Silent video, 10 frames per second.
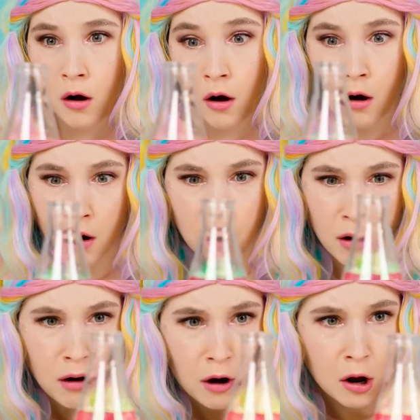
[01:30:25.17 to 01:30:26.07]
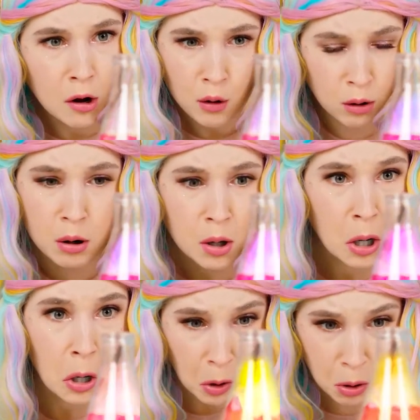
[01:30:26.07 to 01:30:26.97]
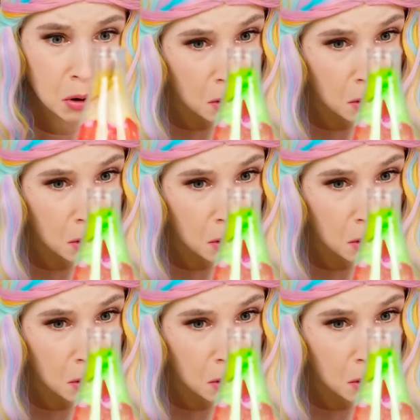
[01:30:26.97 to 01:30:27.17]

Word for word: Oh, it doesn't look good!